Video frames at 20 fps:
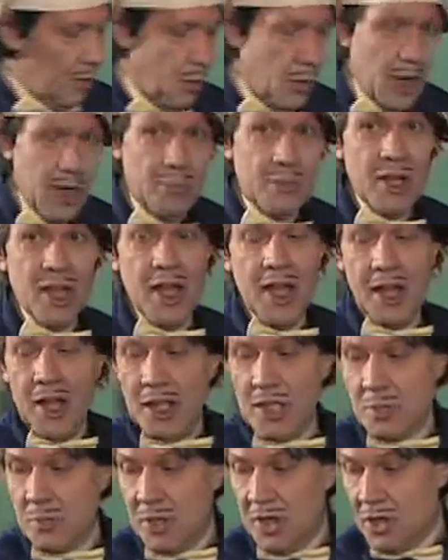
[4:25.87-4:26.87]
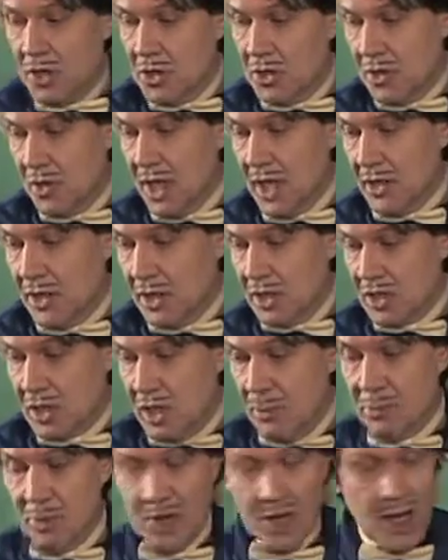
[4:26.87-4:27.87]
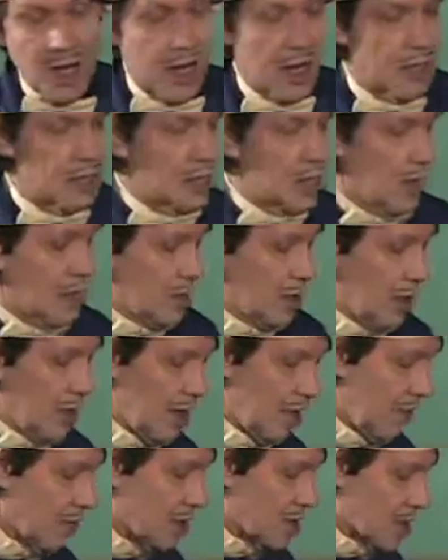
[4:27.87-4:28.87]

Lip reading: Wipe the hands because you got the slippery hands on the knife.